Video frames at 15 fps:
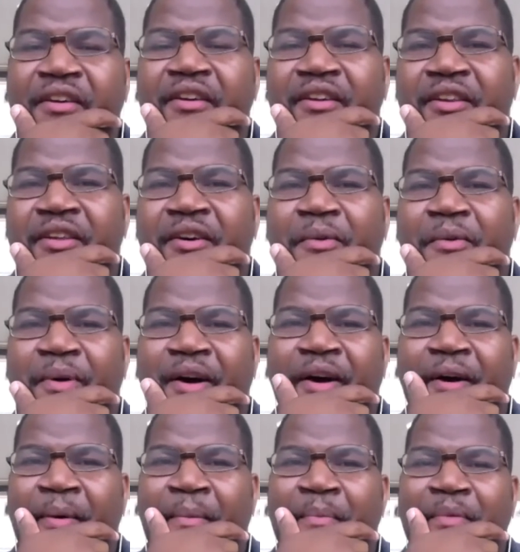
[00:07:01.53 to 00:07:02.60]
You
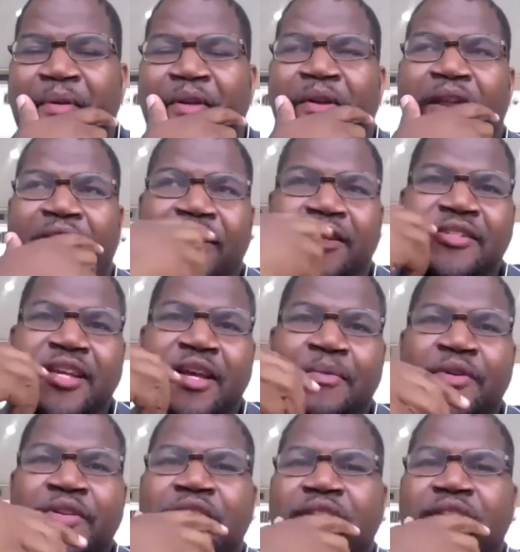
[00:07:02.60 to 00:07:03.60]
know, like you said with